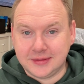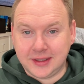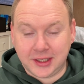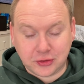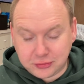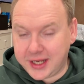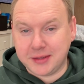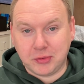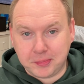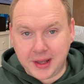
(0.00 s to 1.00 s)

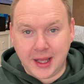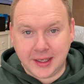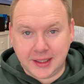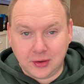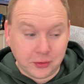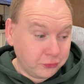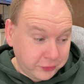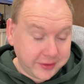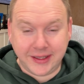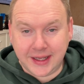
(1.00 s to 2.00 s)
incredible battery on
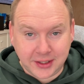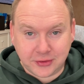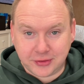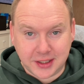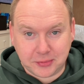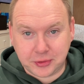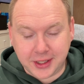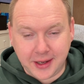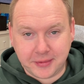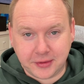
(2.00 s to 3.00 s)
really incredible
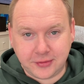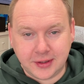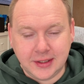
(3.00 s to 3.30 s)
cameras.